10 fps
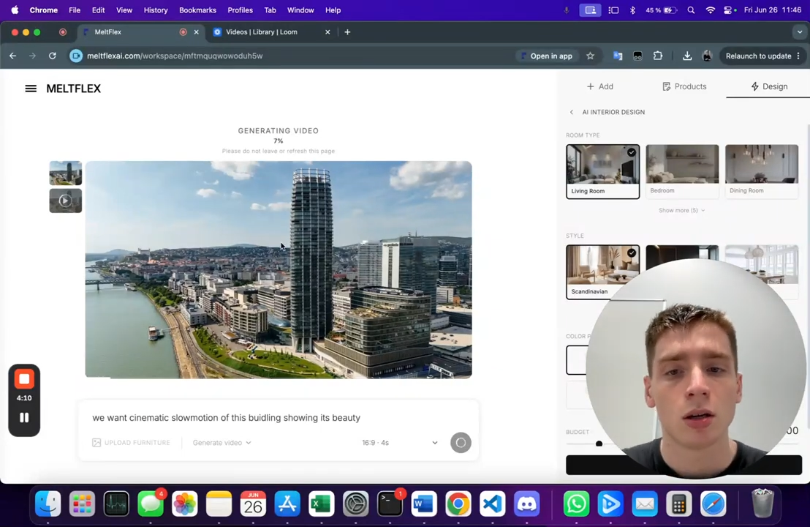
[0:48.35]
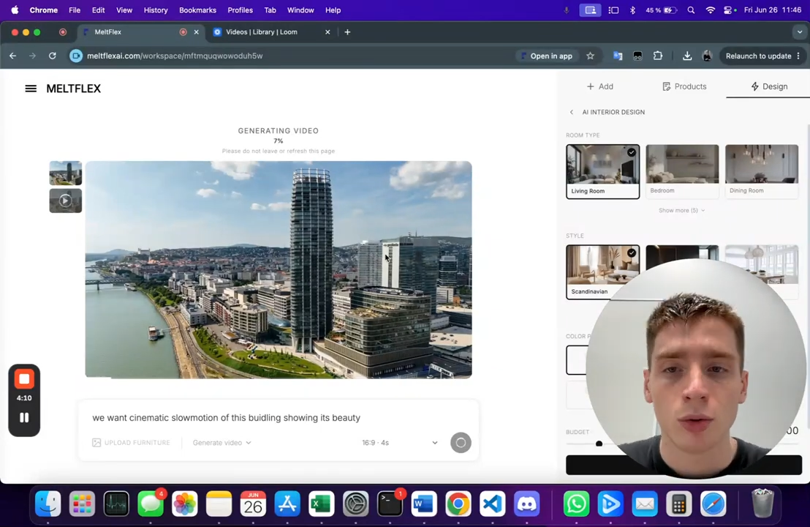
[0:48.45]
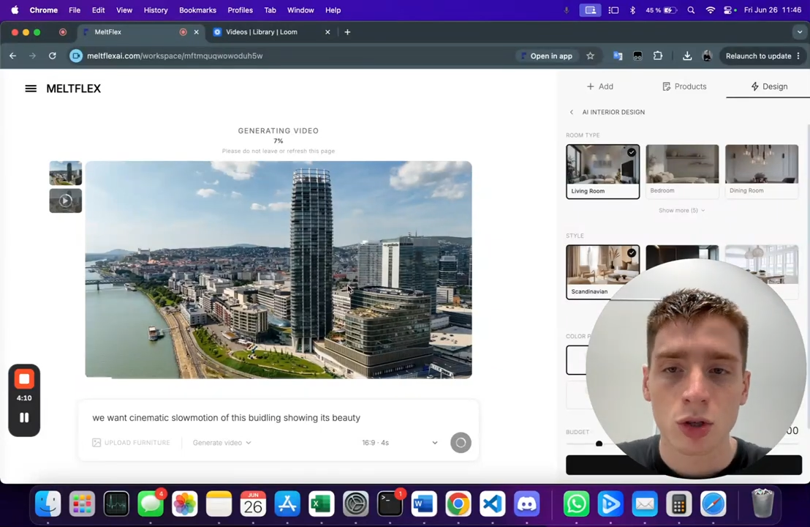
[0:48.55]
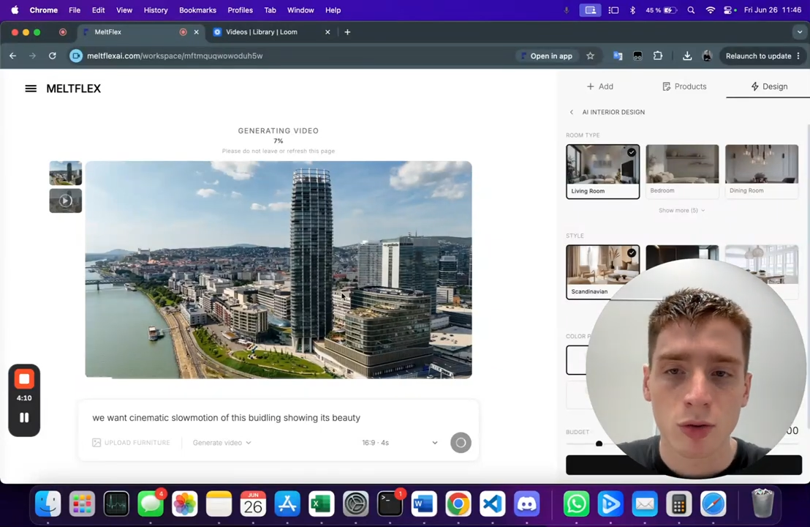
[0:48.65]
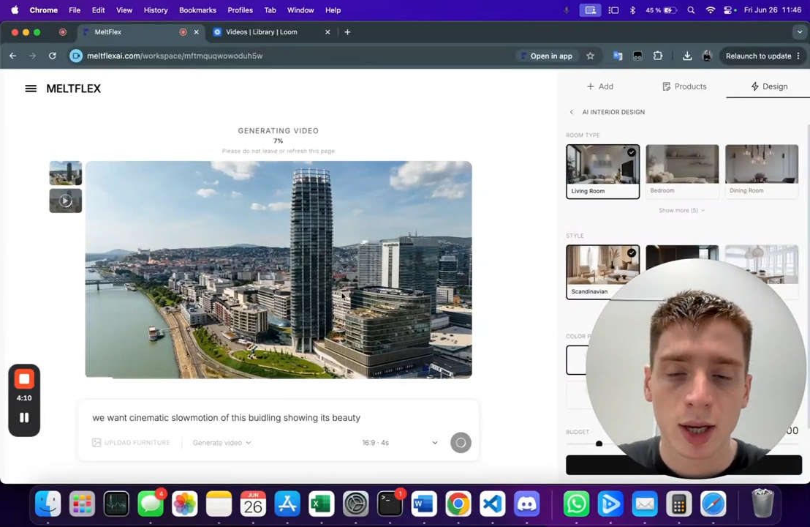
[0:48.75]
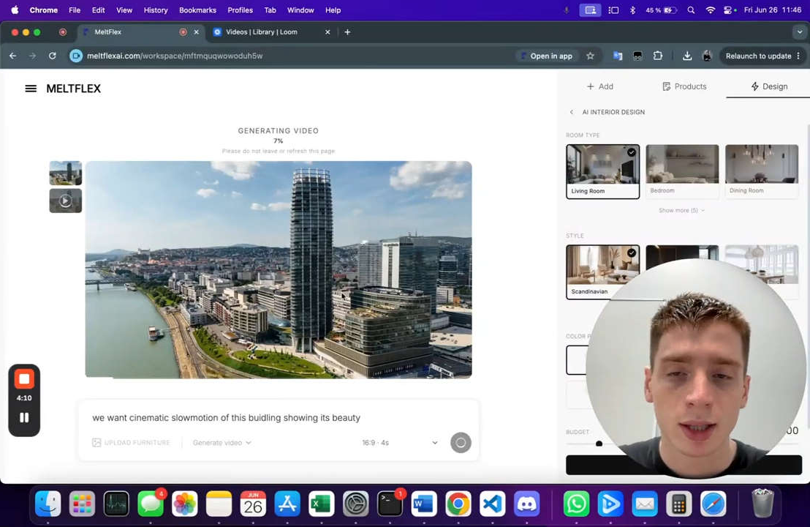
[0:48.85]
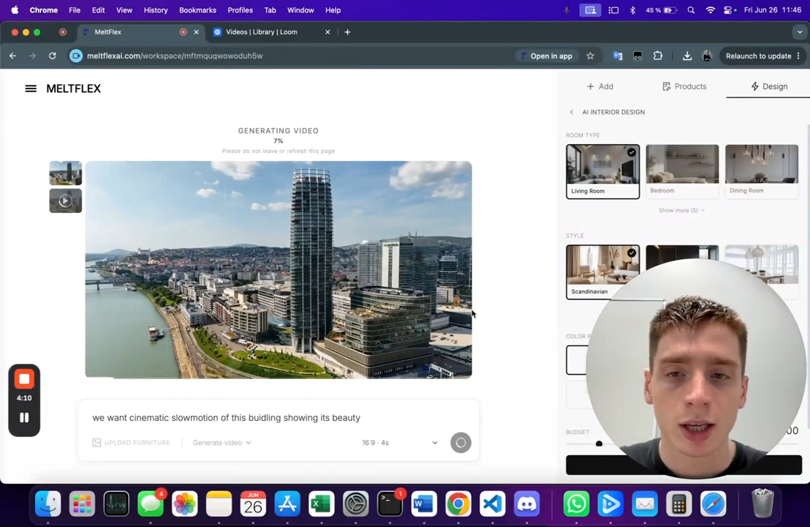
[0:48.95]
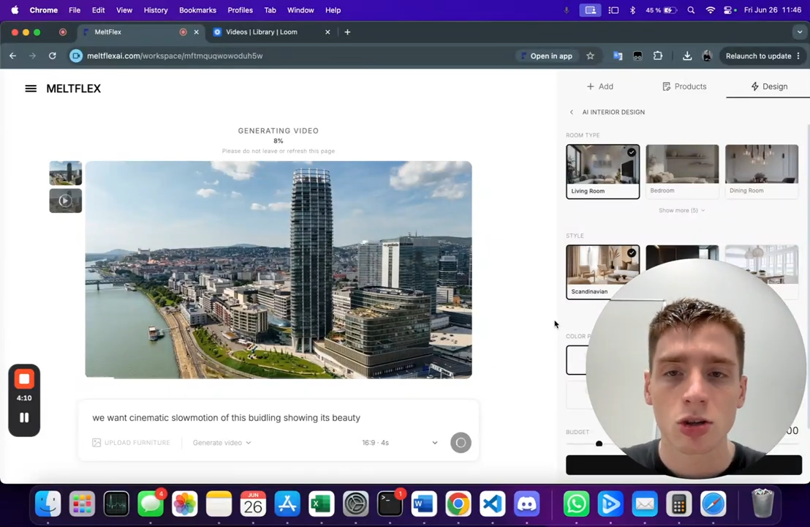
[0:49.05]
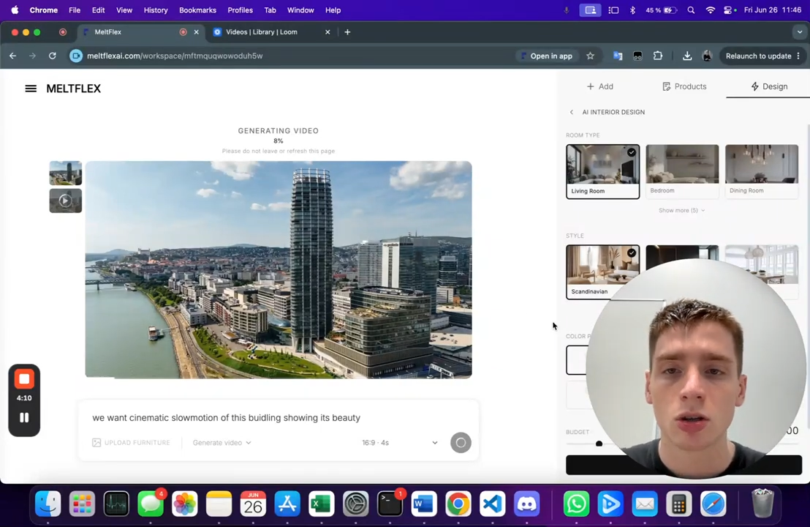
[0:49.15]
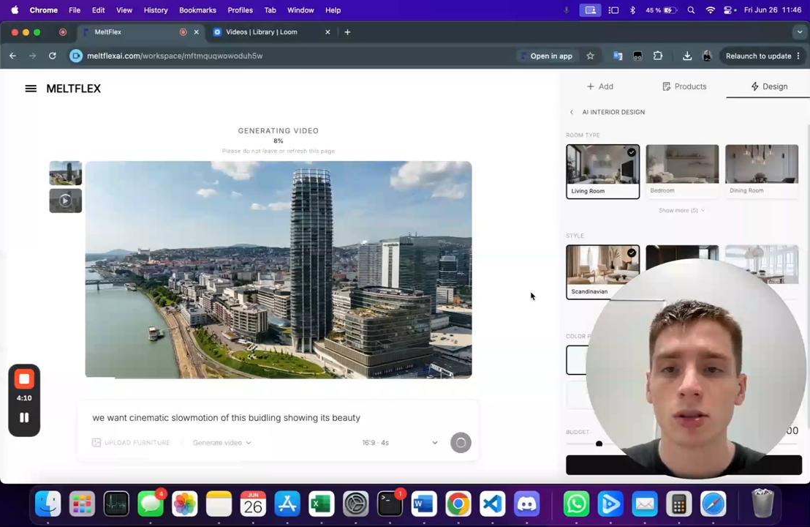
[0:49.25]
which we can
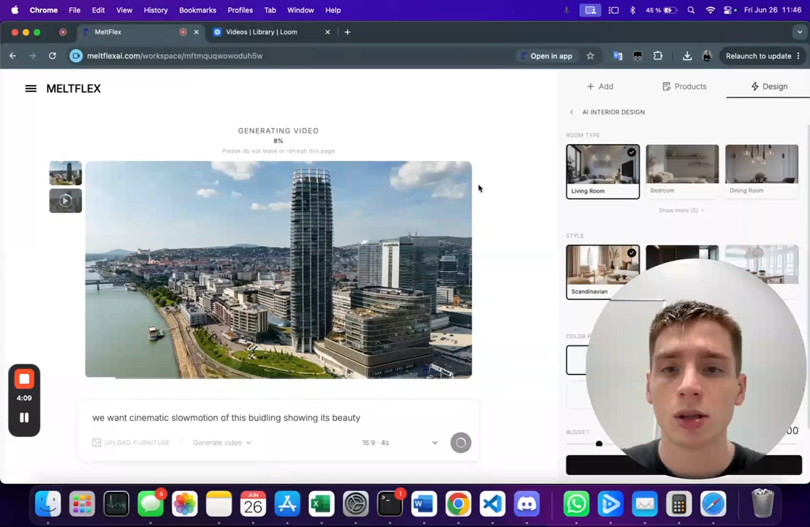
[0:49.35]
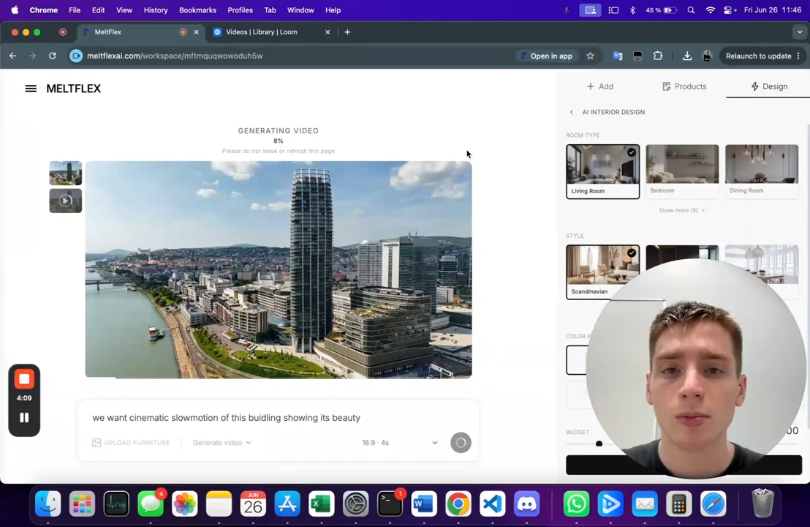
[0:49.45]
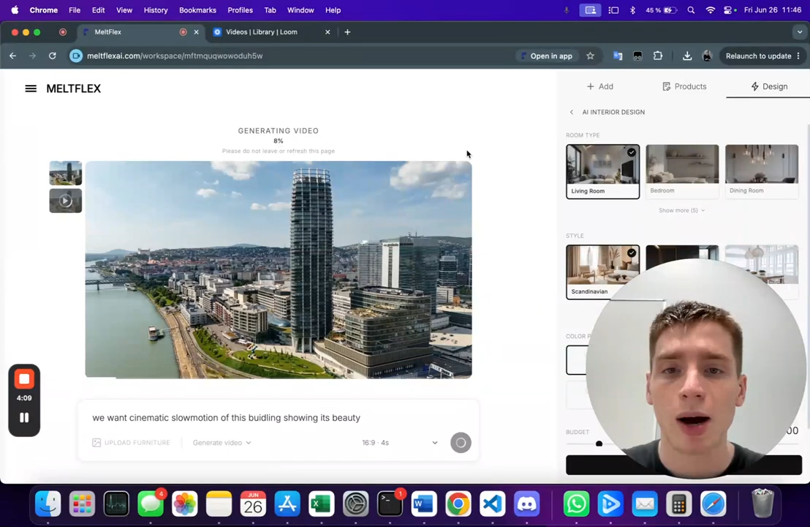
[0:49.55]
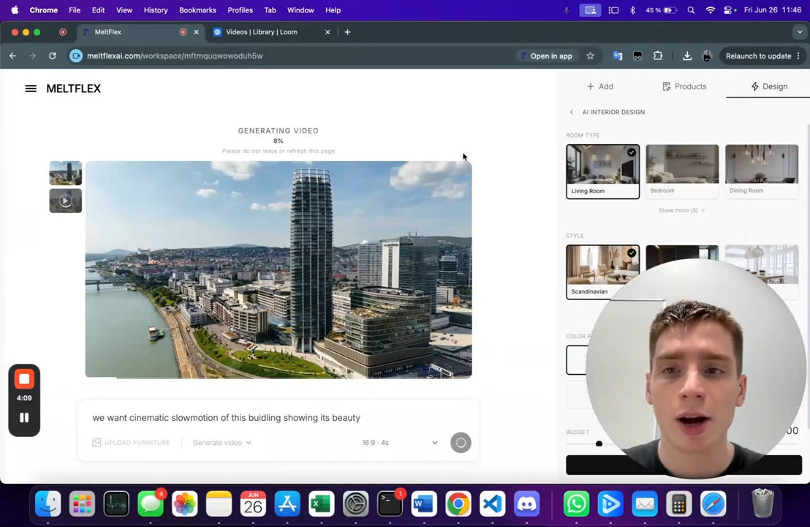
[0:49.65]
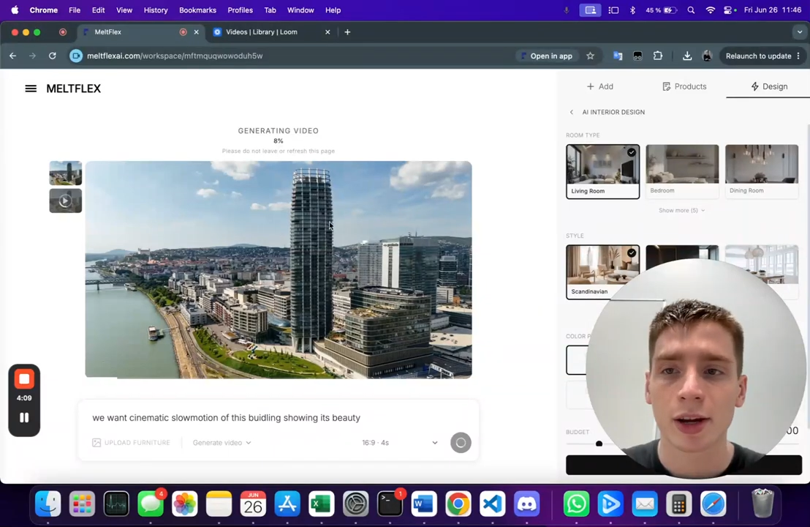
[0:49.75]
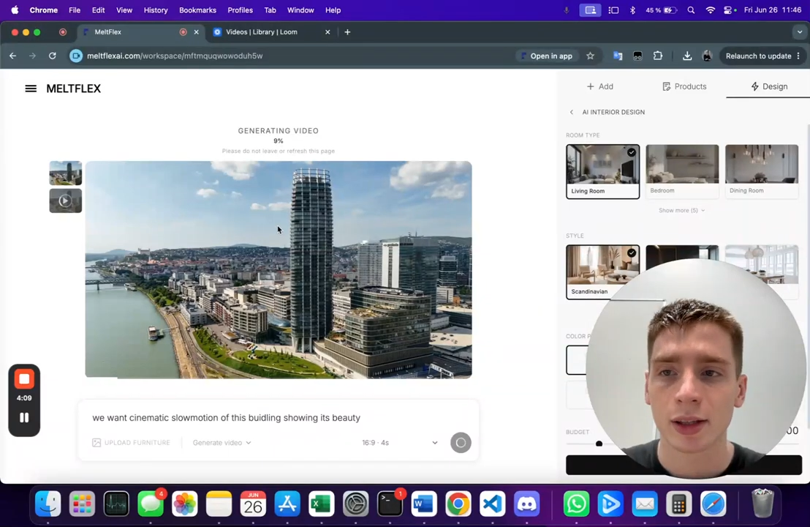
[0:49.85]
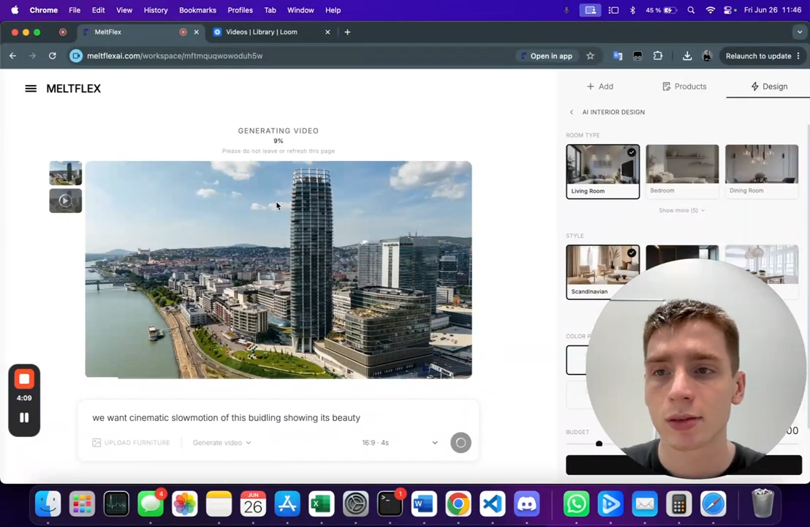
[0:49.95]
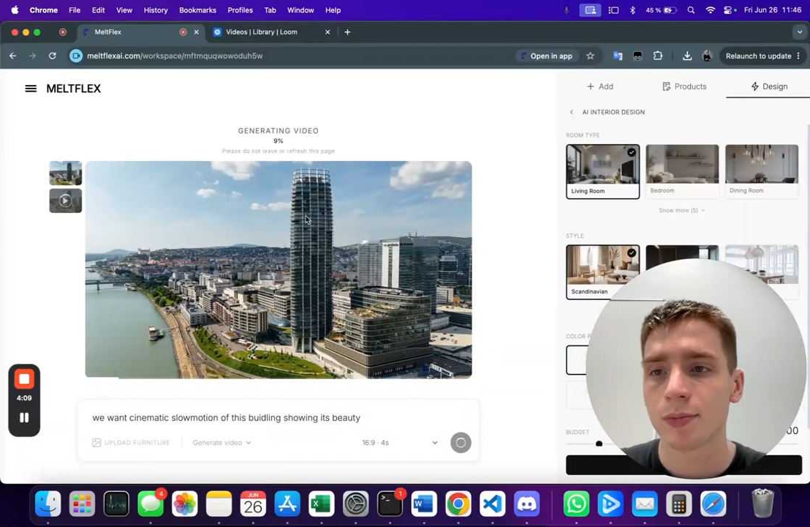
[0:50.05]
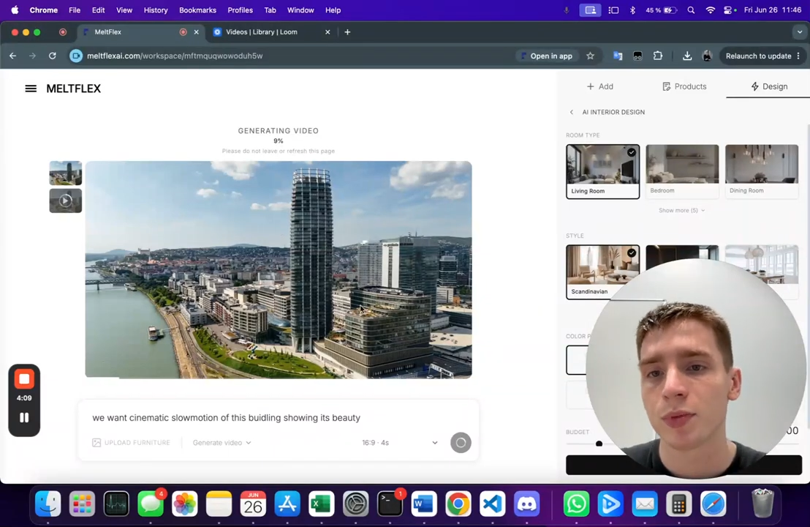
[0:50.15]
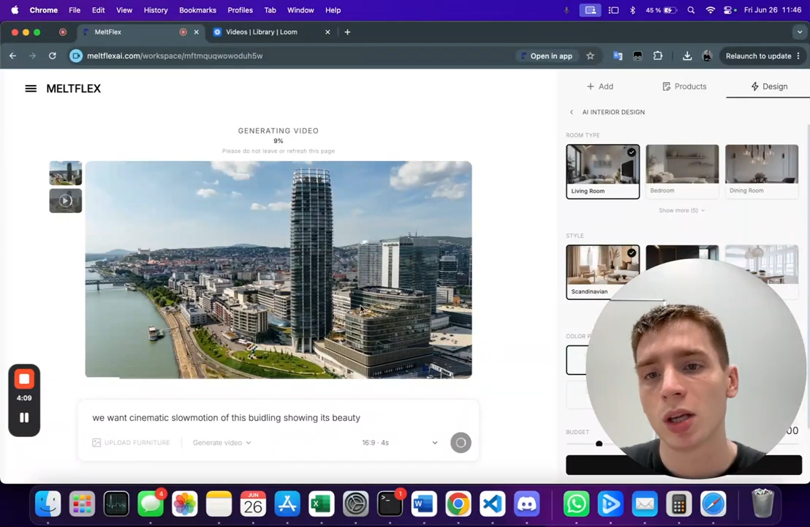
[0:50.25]
actually then market.